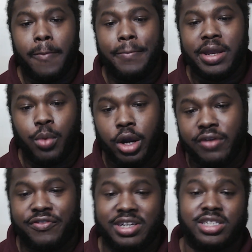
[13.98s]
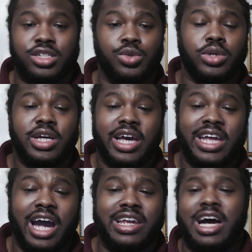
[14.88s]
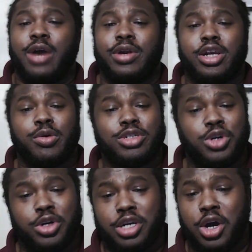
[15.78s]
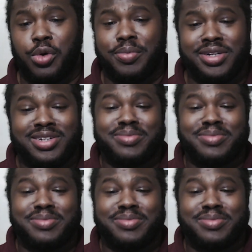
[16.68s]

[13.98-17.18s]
B Word 52. And y'all already know what's going on with me.